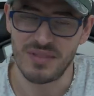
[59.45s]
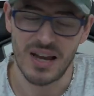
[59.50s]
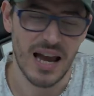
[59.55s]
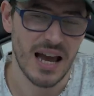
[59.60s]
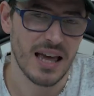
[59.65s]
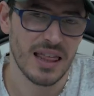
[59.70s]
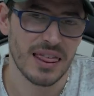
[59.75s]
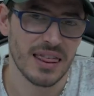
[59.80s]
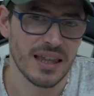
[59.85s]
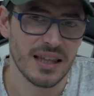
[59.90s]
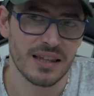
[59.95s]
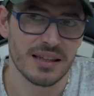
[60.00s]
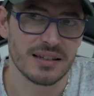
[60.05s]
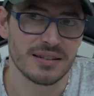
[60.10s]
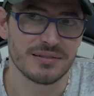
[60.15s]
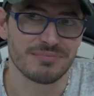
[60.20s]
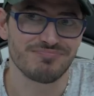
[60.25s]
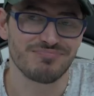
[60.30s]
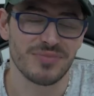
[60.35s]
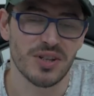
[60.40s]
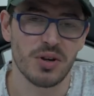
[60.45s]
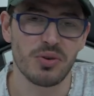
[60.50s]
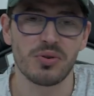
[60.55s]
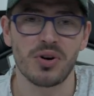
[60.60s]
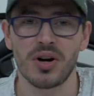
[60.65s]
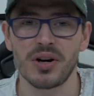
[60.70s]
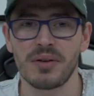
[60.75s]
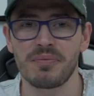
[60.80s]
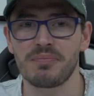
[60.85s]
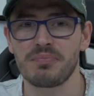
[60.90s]
I think you're
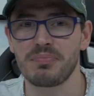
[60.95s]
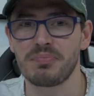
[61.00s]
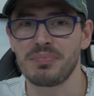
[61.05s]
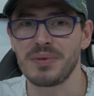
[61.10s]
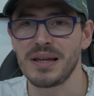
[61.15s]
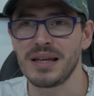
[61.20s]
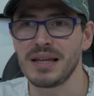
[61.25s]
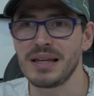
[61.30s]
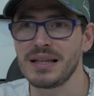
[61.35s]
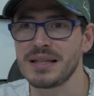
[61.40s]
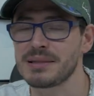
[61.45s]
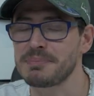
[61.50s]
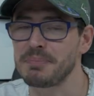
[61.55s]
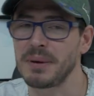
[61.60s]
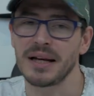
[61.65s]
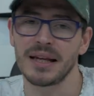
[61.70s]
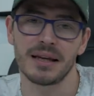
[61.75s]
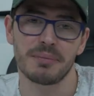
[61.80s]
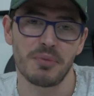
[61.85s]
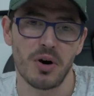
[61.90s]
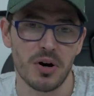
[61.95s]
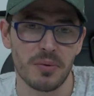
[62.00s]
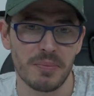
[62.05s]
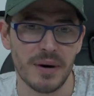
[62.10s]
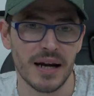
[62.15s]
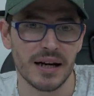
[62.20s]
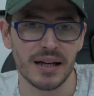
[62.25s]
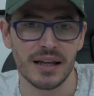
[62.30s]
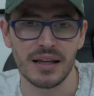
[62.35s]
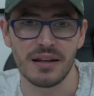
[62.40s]
gonna be spending more
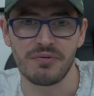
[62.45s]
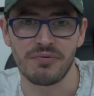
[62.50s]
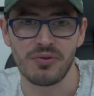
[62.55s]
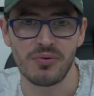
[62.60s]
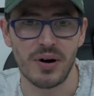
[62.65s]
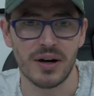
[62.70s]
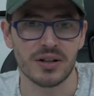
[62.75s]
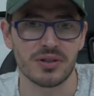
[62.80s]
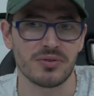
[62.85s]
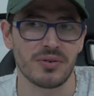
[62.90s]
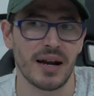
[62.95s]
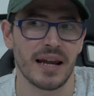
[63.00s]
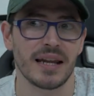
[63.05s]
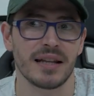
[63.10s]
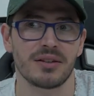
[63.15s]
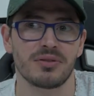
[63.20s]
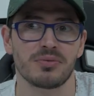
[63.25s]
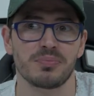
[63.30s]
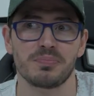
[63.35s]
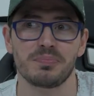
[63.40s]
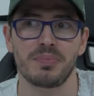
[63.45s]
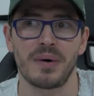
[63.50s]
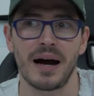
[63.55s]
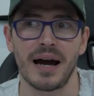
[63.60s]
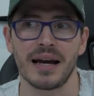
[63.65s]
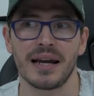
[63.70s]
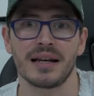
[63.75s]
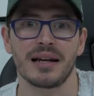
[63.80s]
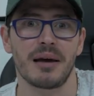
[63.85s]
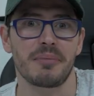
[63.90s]
money if you are trying to
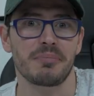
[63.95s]
buy an